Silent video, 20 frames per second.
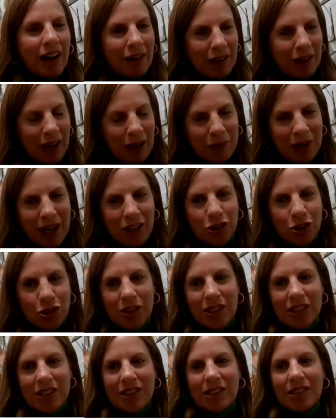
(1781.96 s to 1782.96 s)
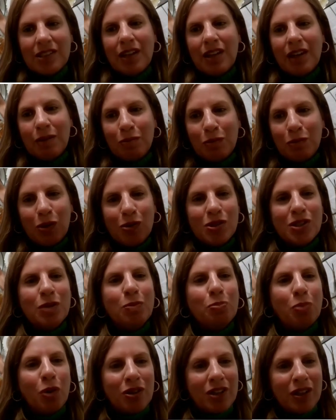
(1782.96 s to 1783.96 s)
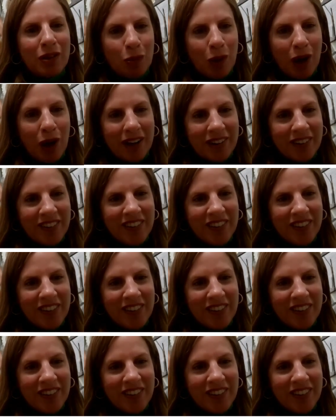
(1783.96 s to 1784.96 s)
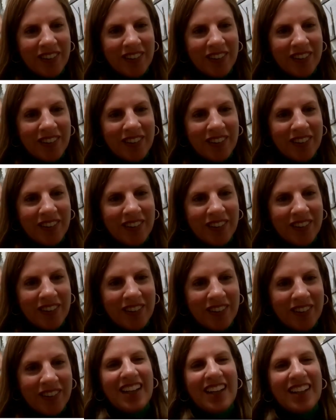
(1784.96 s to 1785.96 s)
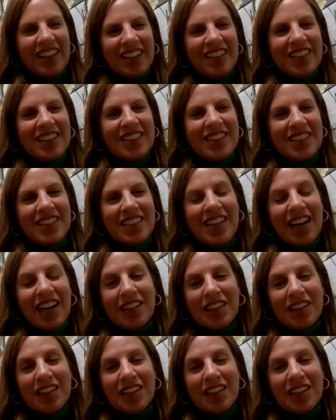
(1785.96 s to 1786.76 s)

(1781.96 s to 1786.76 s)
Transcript: and I'm mm. not sure it's the most important one. And uh, yeah. it's a